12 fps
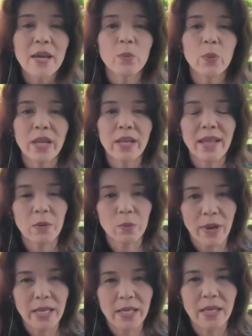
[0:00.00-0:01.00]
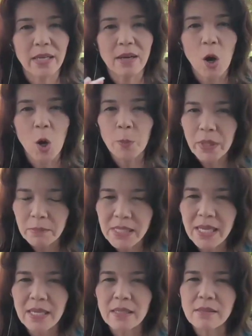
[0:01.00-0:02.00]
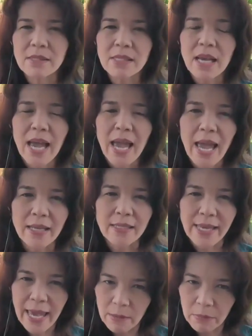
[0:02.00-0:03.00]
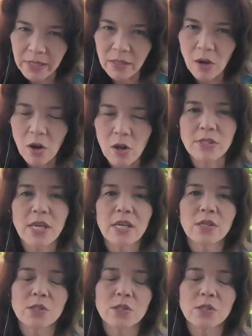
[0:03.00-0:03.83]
when they raided opium dens and gambling halls.